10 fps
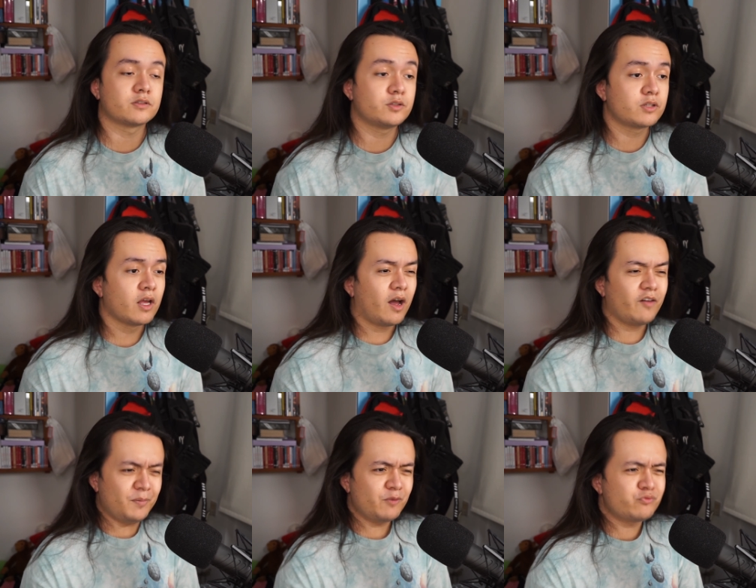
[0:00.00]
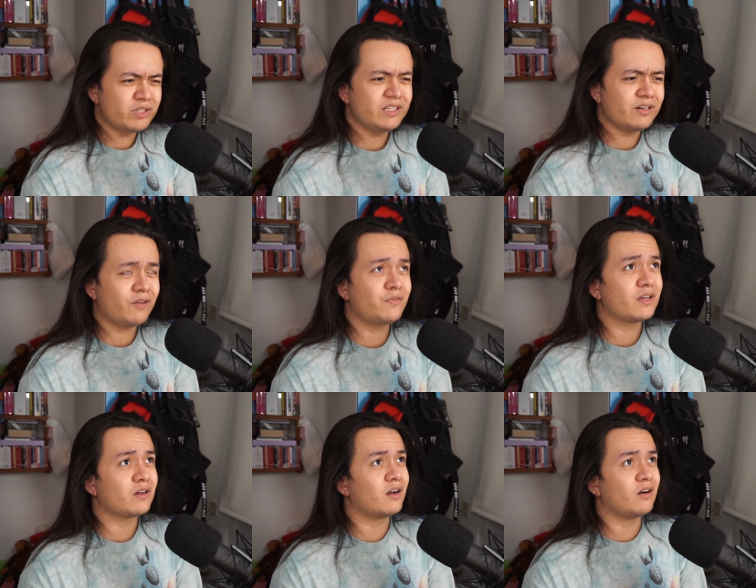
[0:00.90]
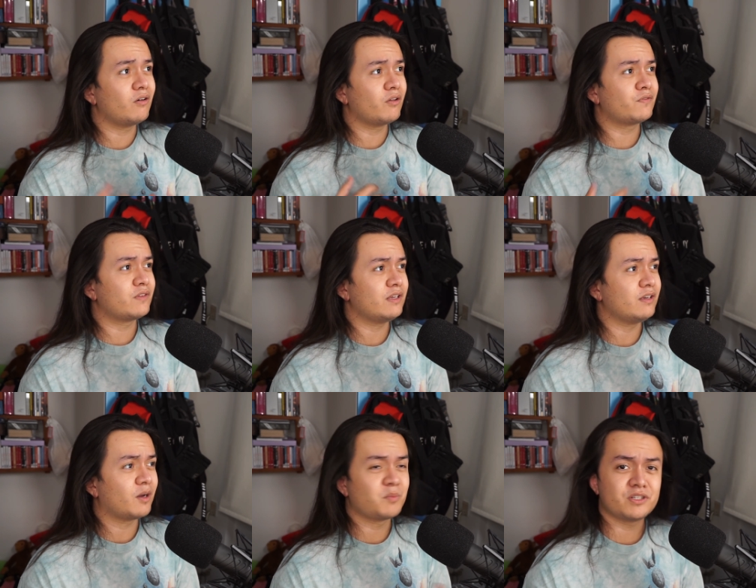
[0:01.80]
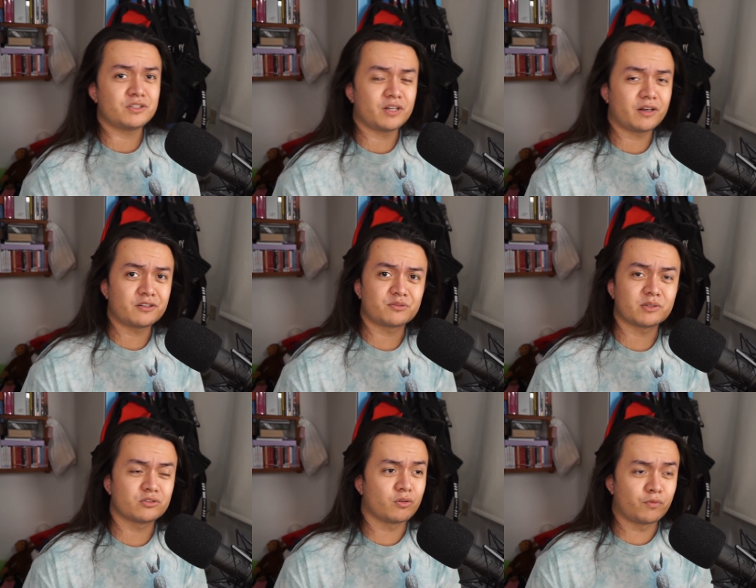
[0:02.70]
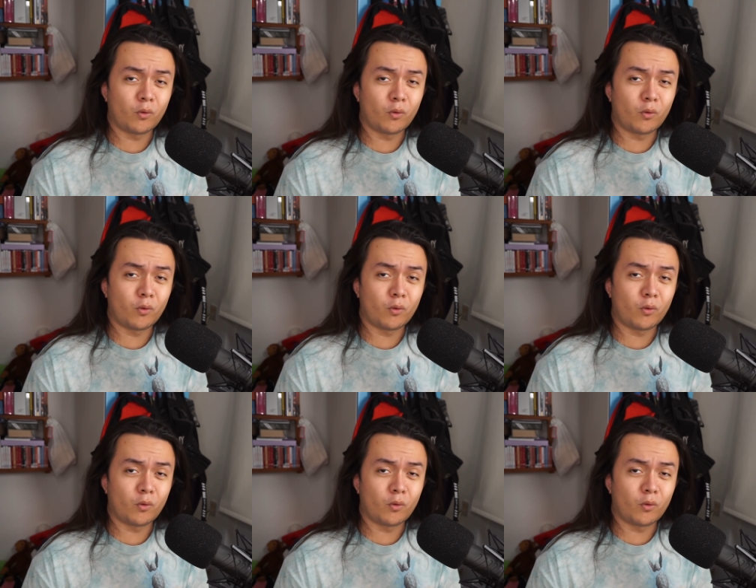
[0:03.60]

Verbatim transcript: Just I've been really loving all of the composition and instrumentals of